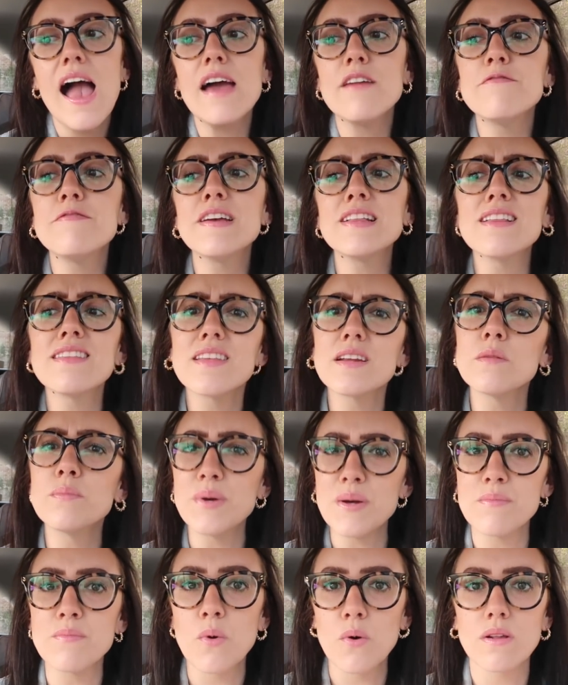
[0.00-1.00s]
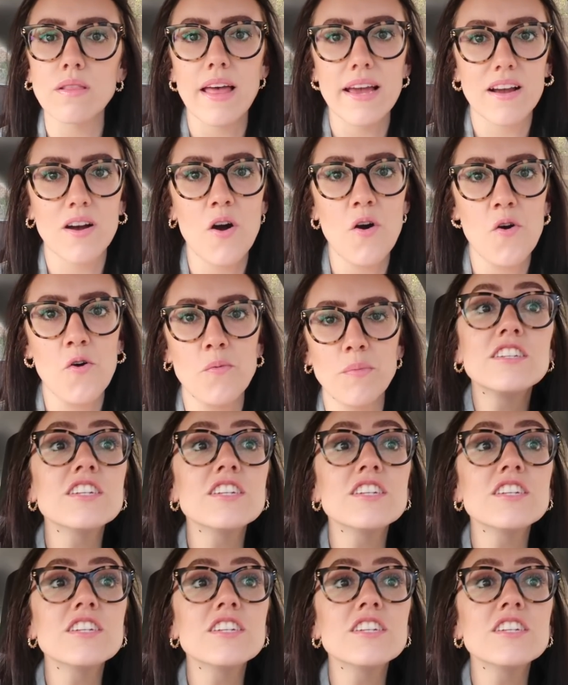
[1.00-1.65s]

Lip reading: and feel a little bit more like home.